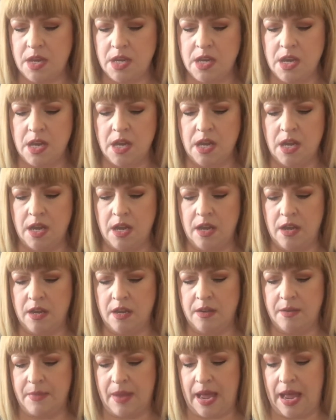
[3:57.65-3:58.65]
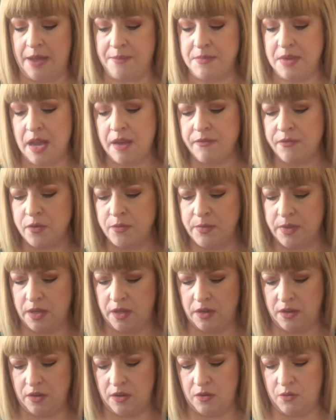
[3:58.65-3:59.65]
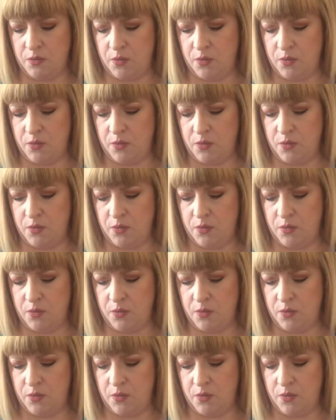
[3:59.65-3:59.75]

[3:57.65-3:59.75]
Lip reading: I'm not familiar